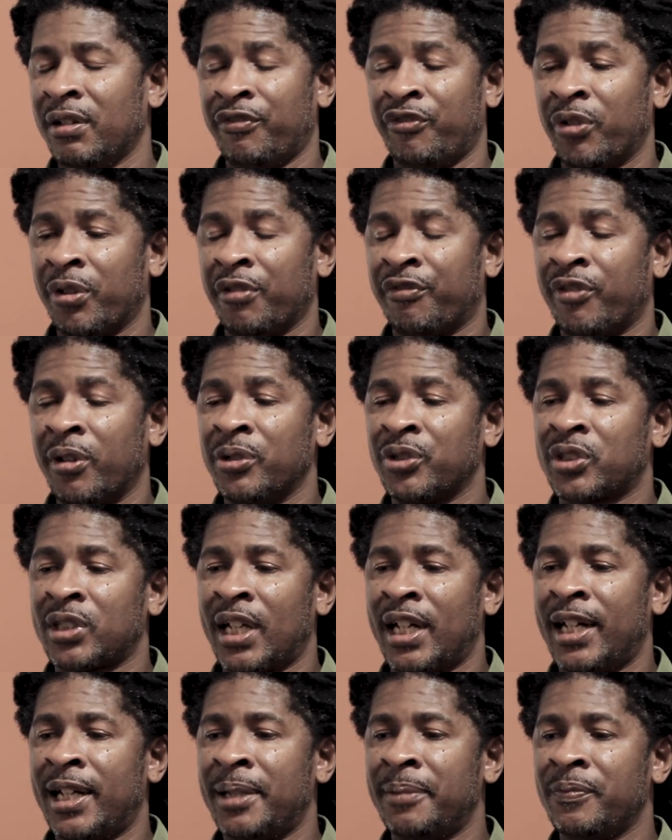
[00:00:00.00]
for the first
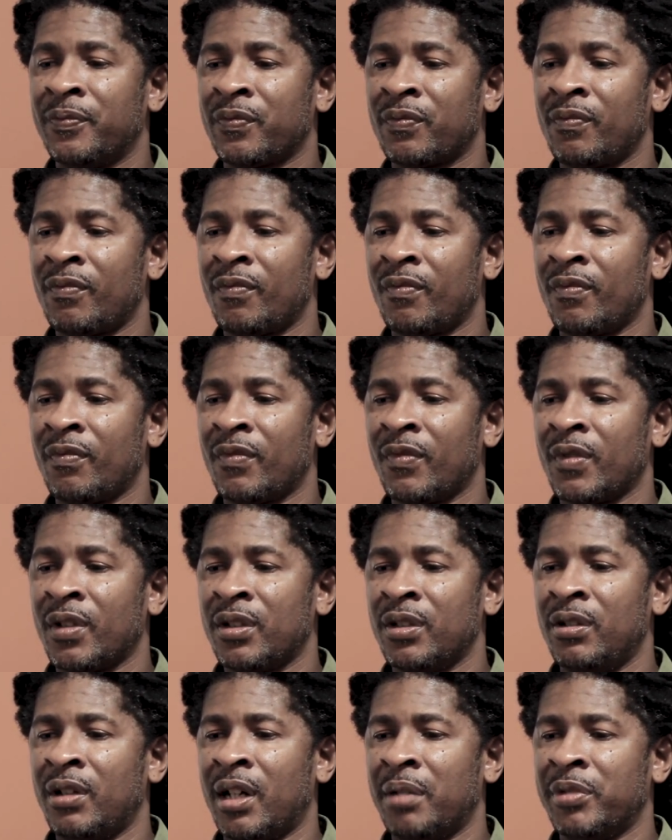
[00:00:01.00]
time,
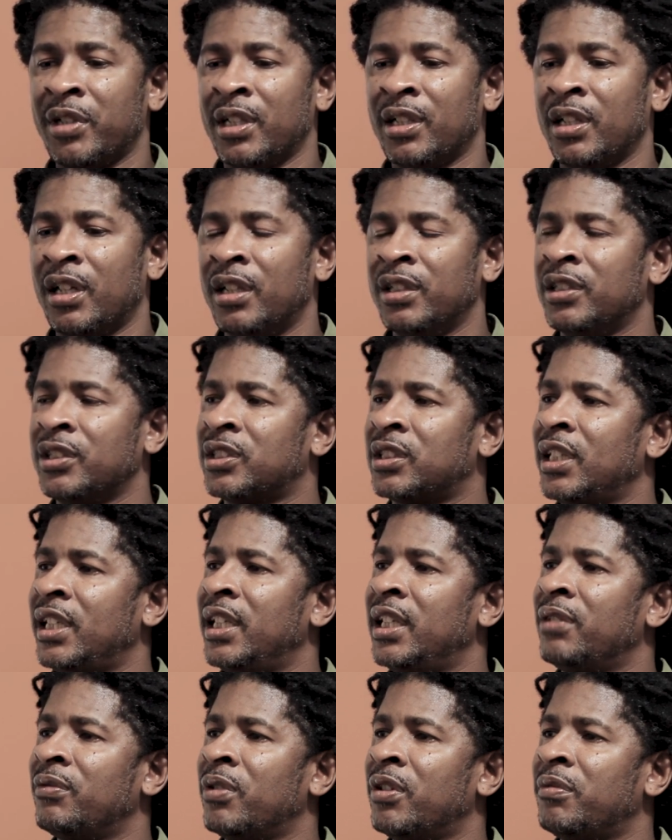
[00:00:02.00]
you know, I began to
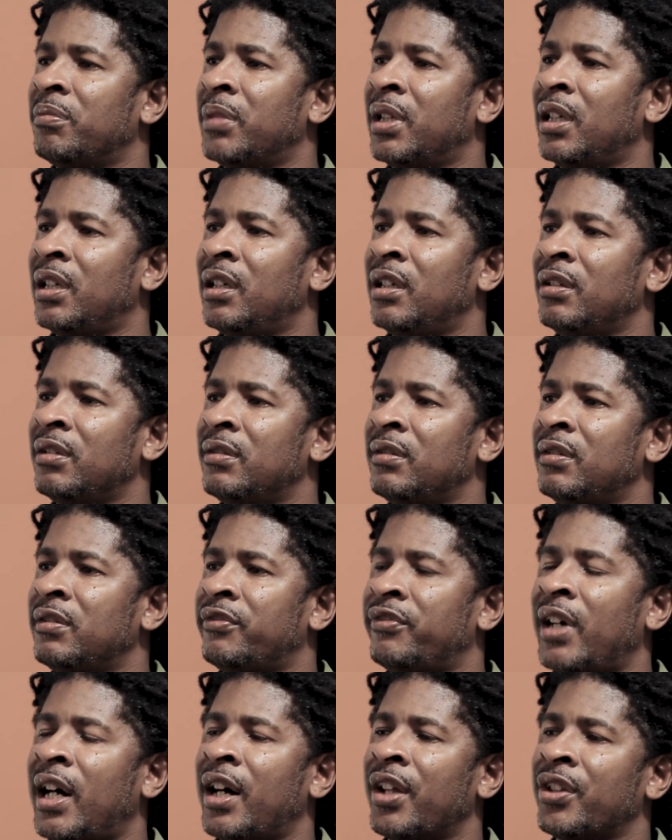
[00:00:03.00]
understand what my
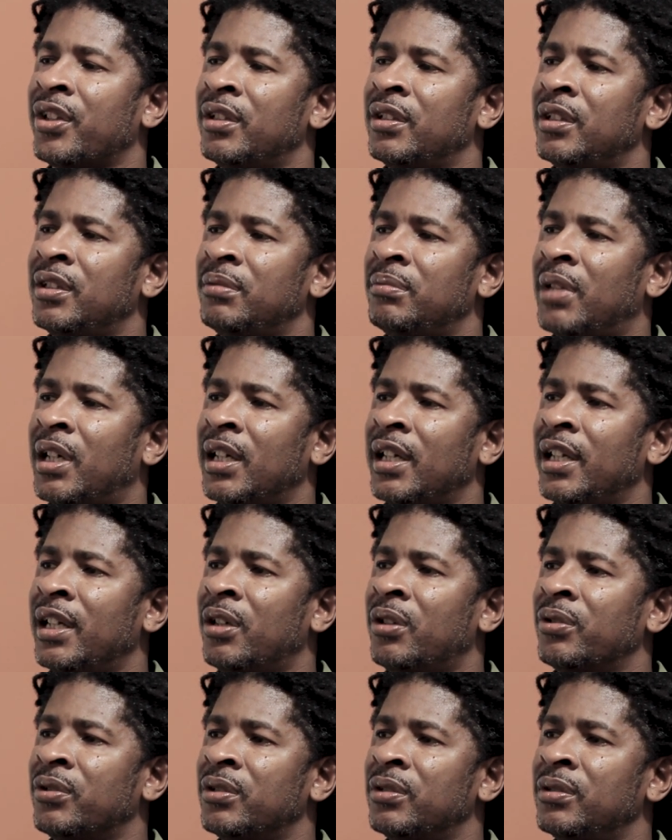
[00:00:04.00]
father and my
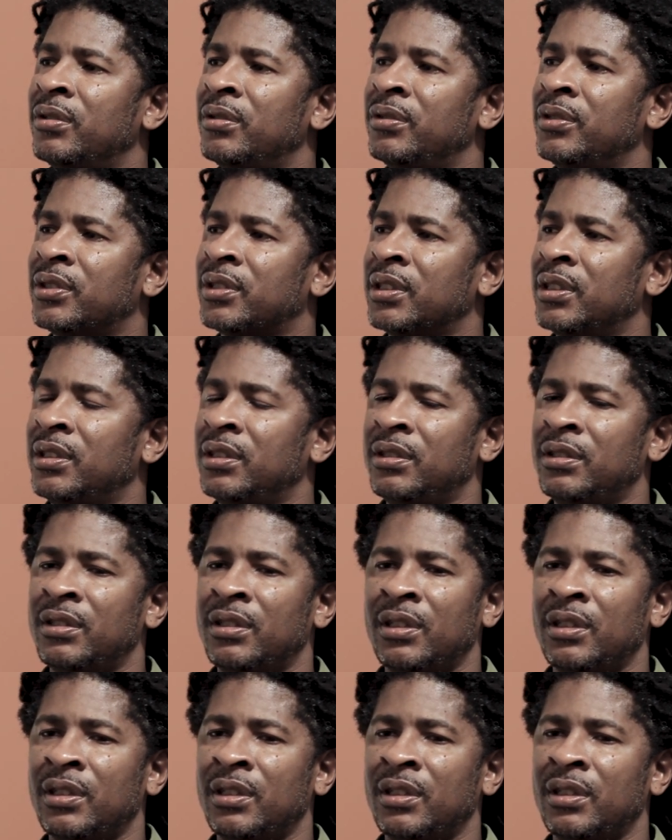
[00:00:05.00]
elders and